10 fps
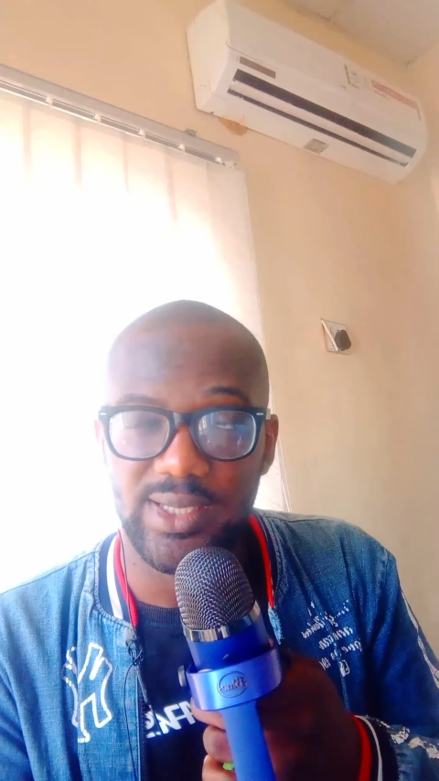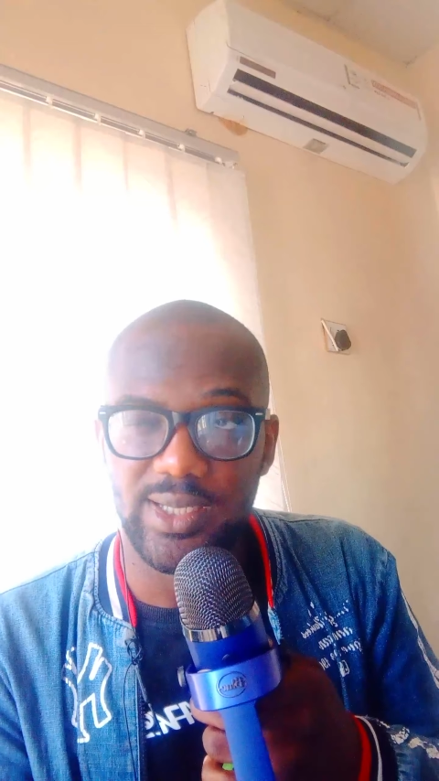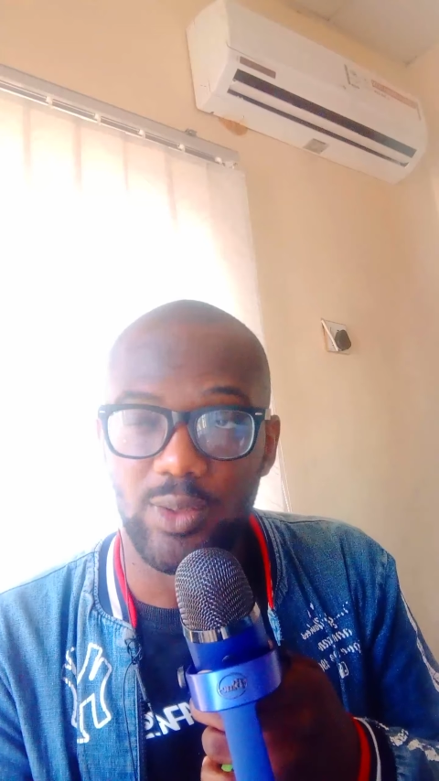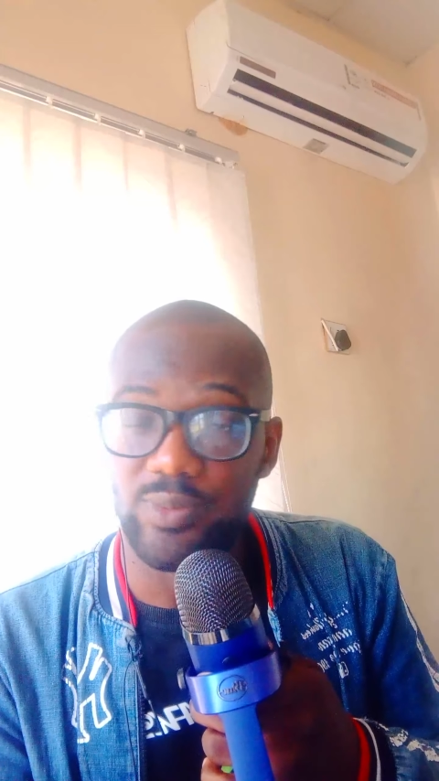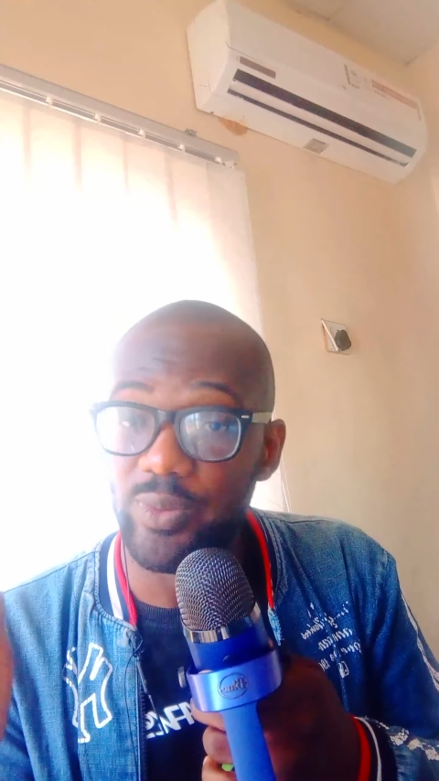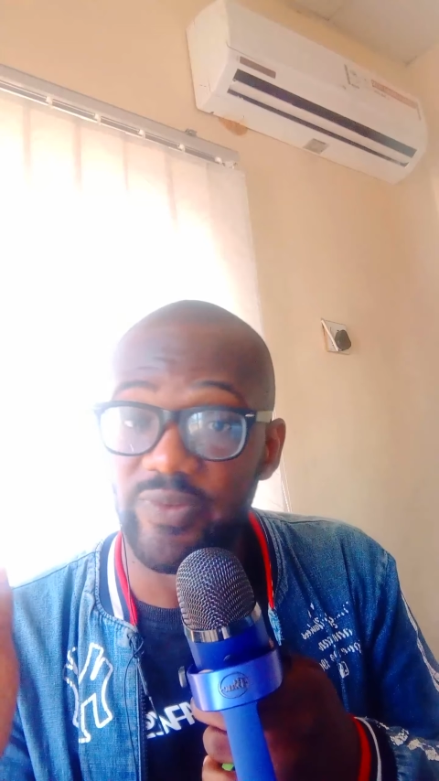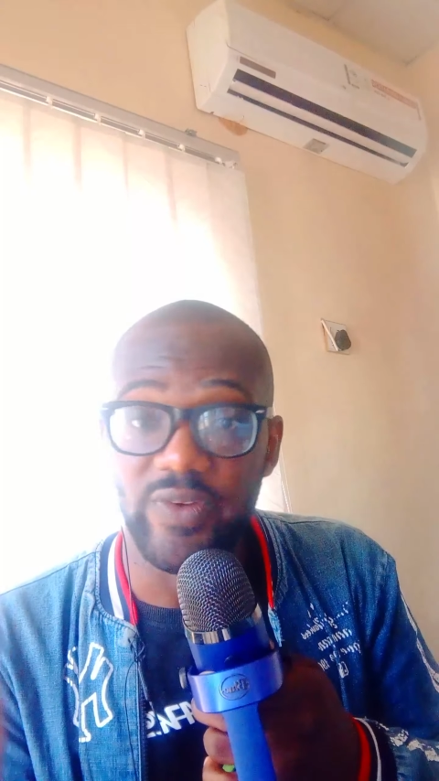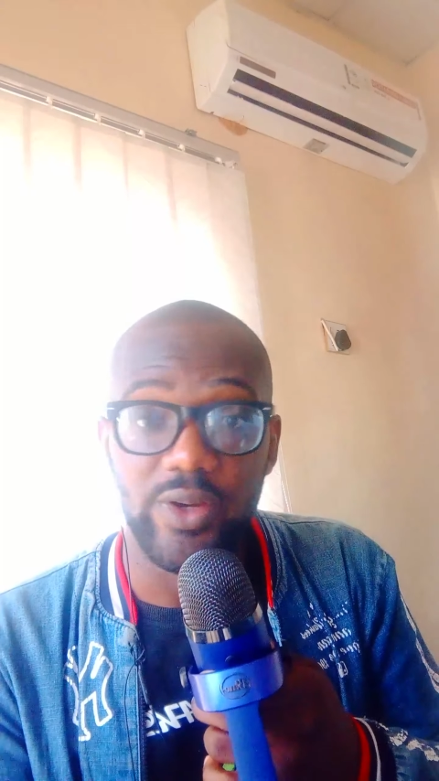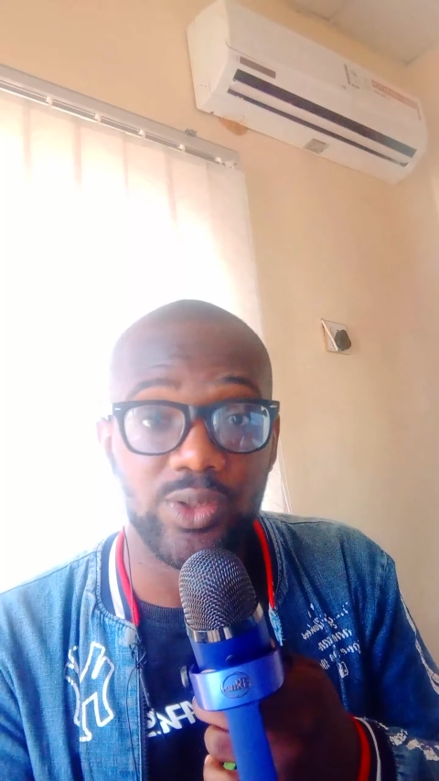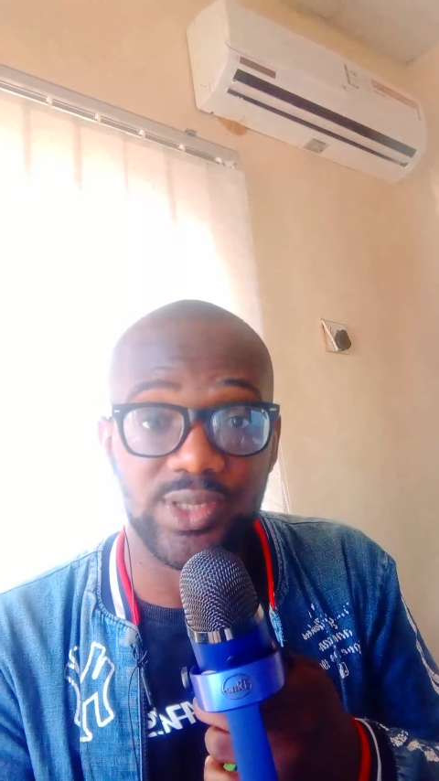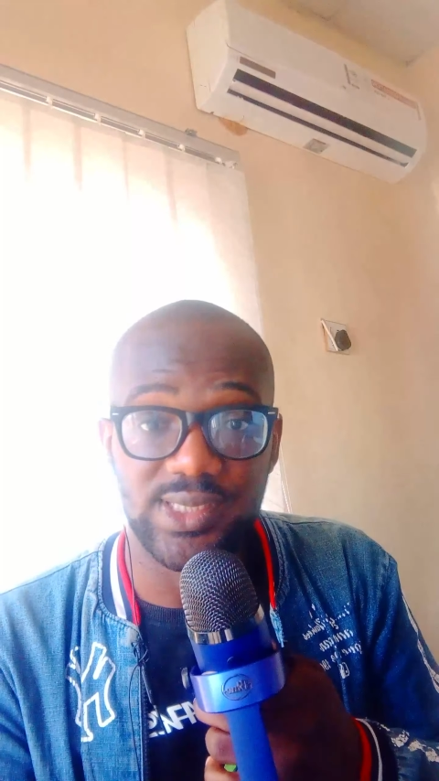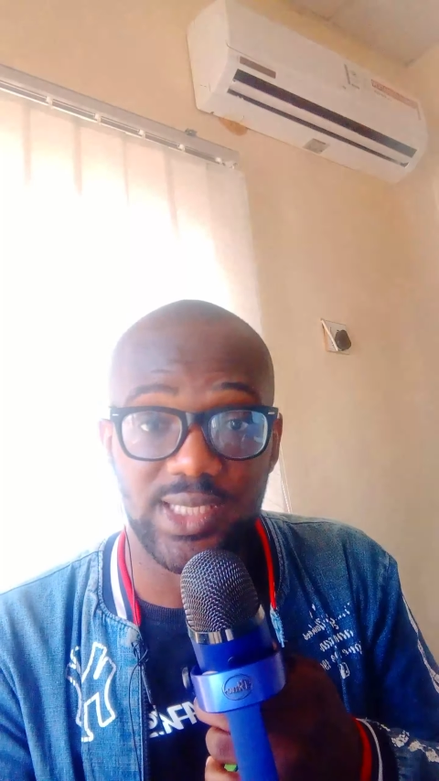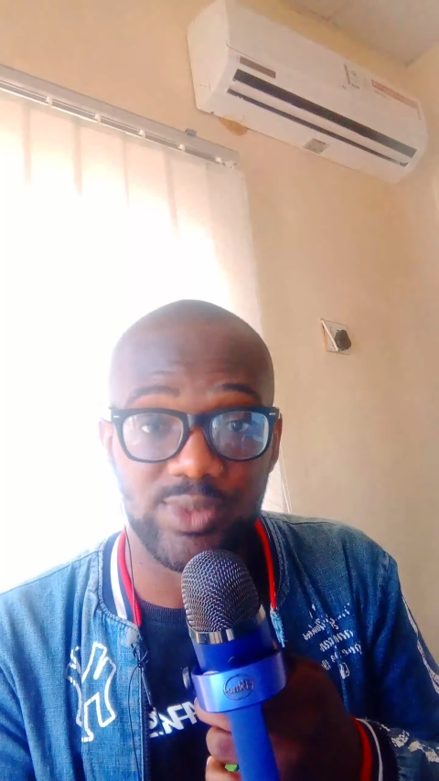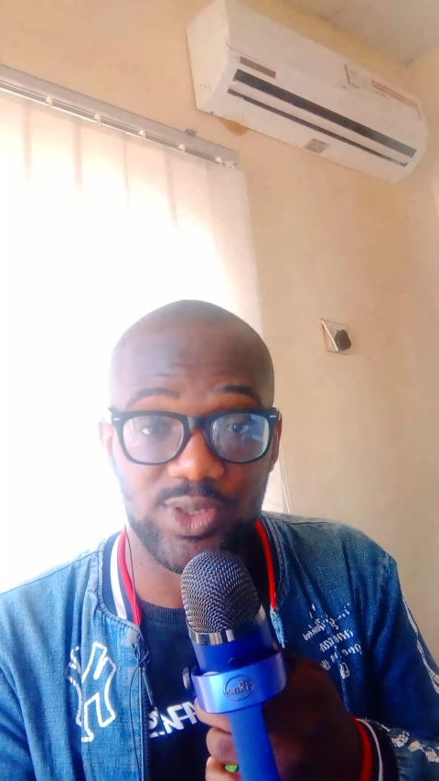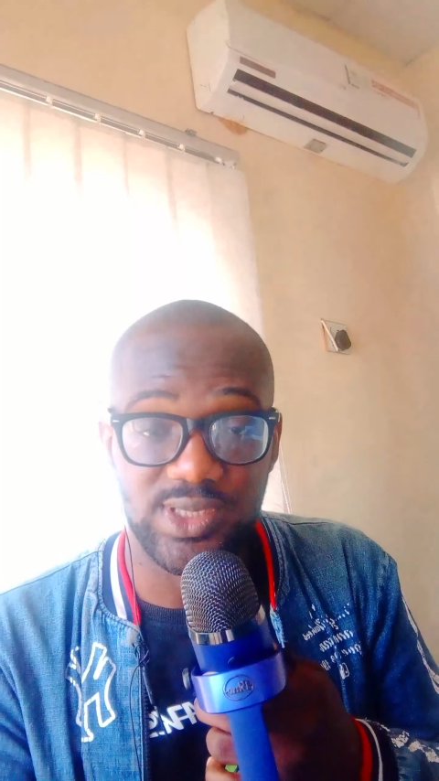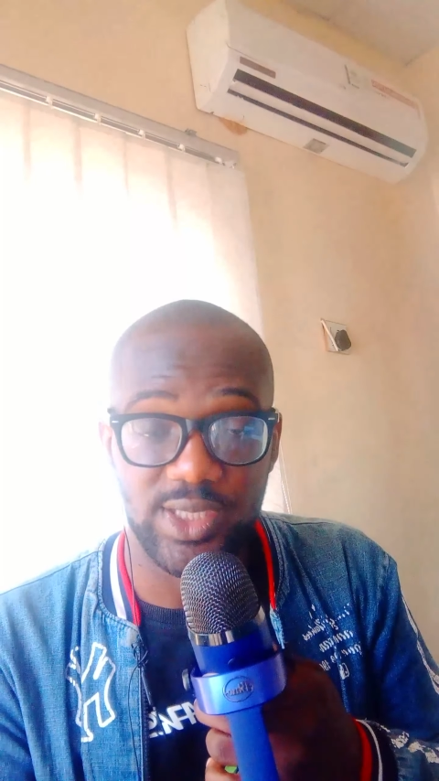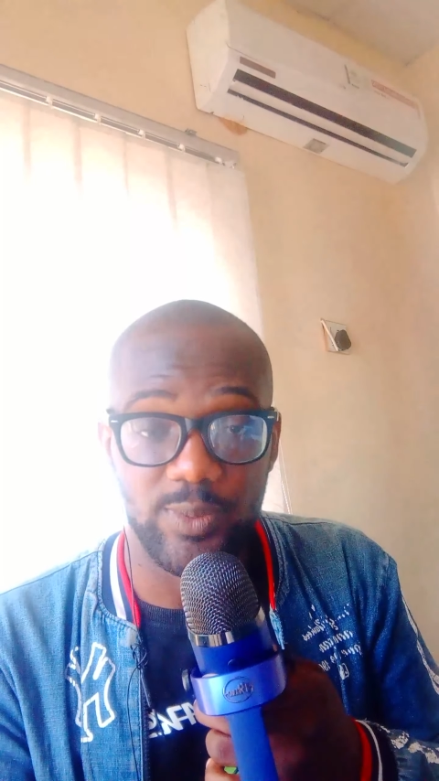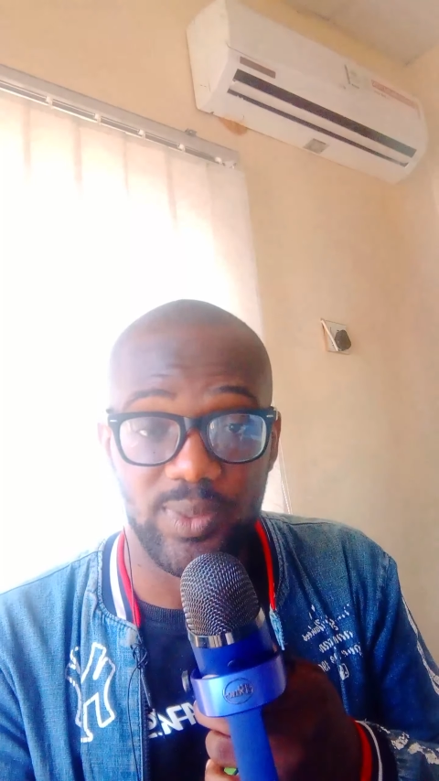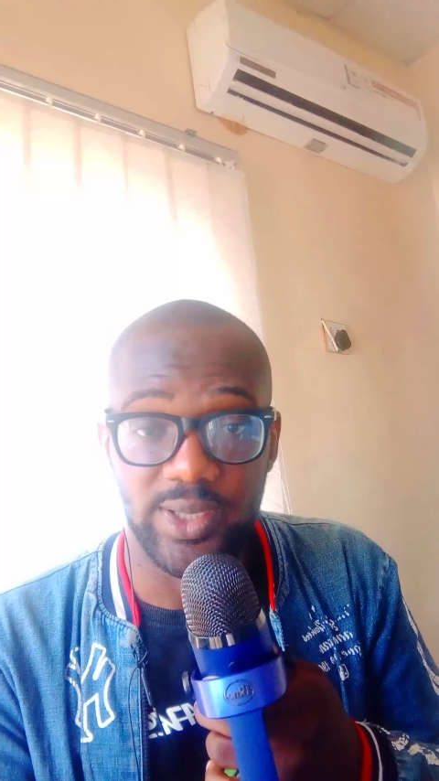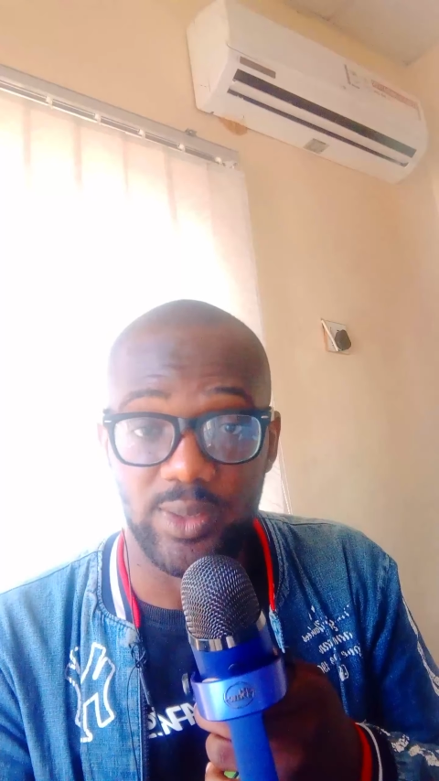now, to be very honest, let me just tell
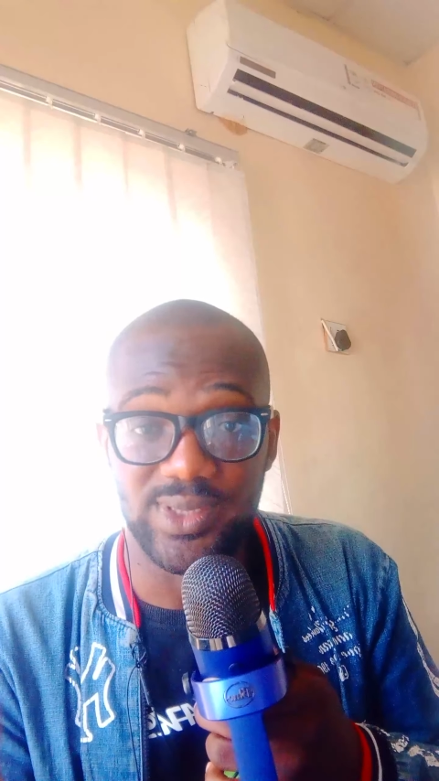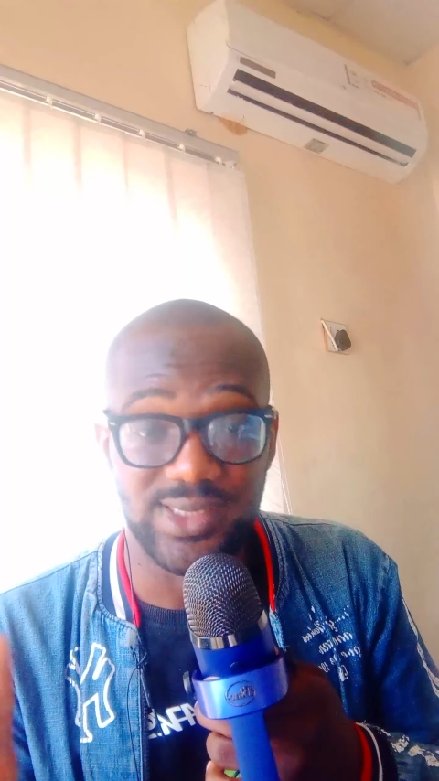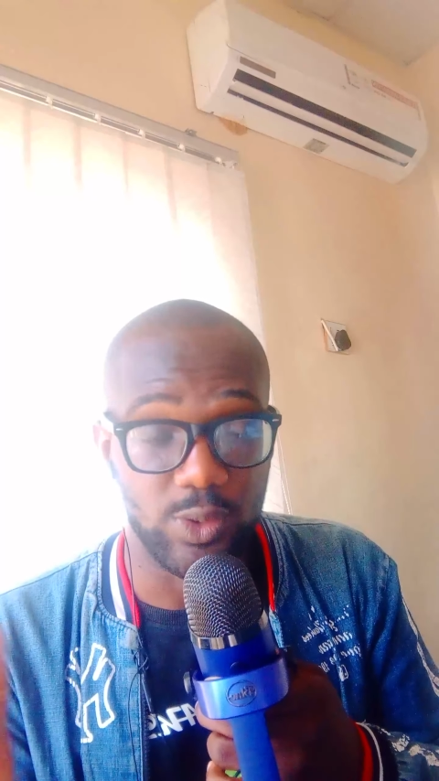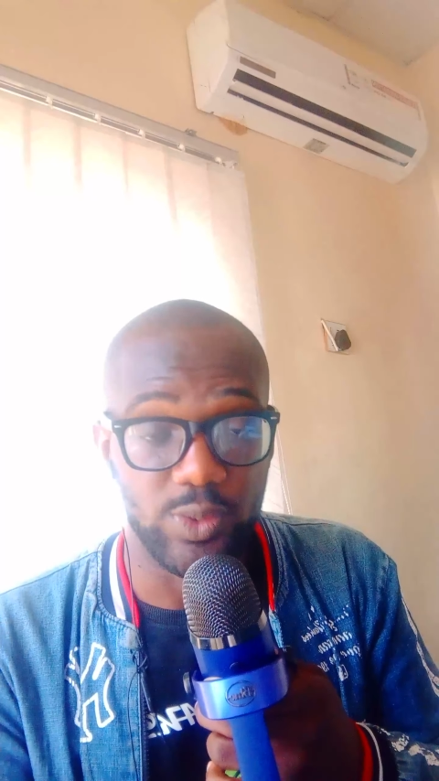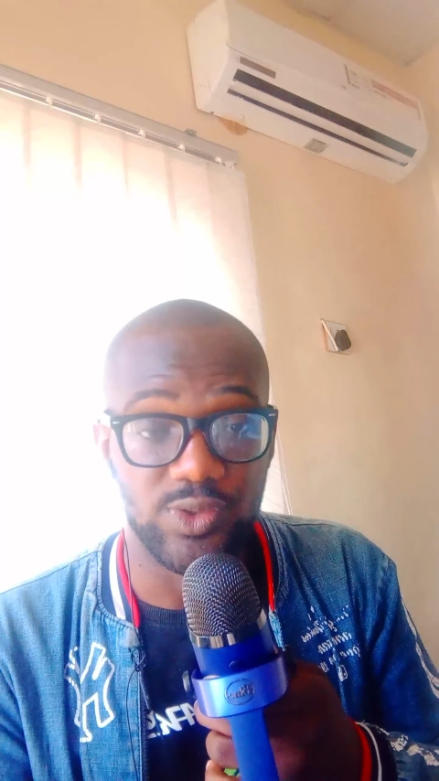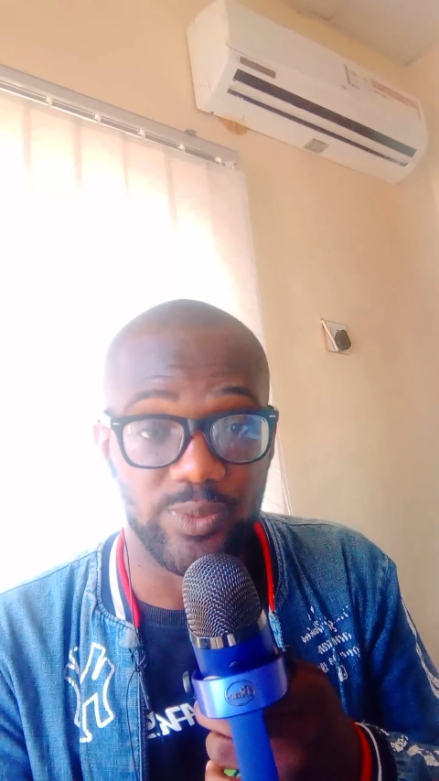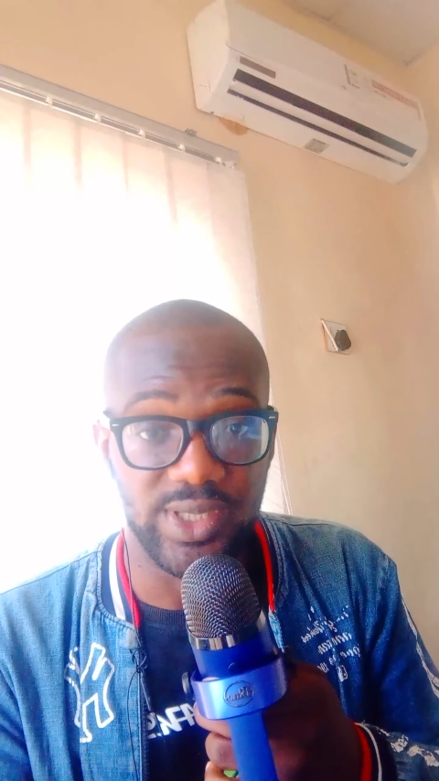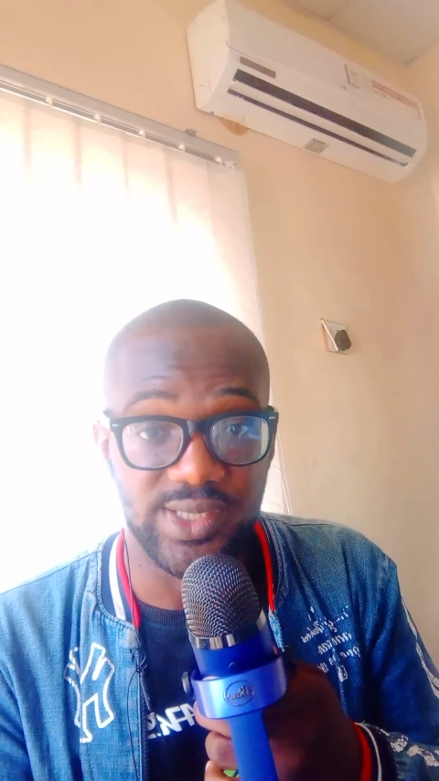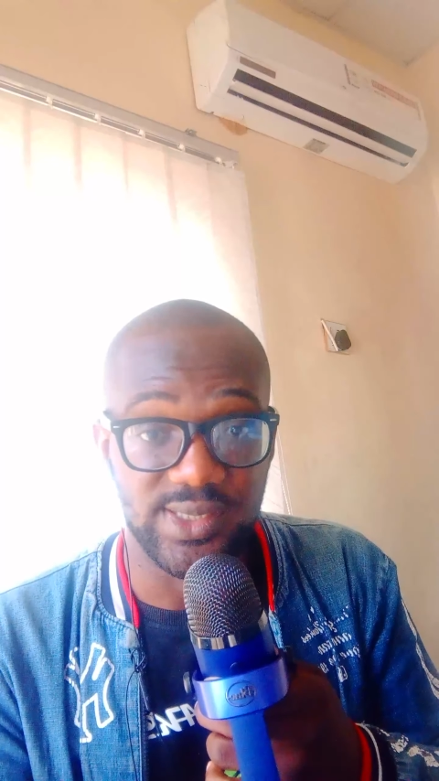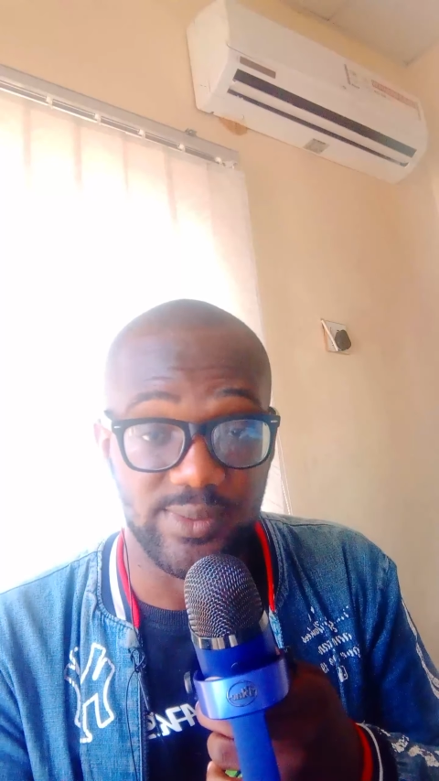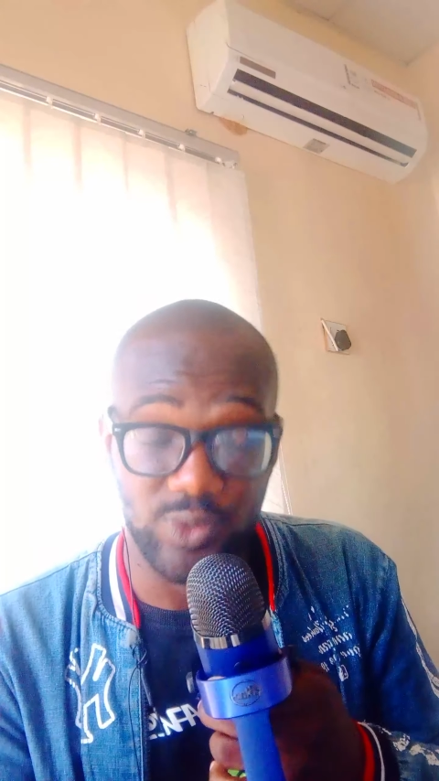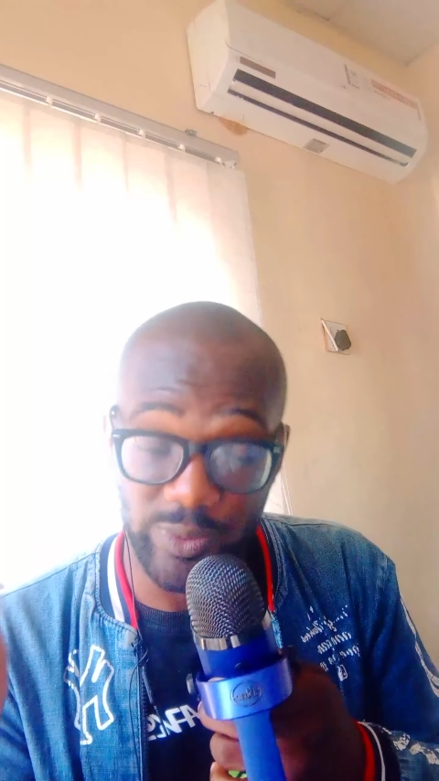you plain out, it's not going to be easy.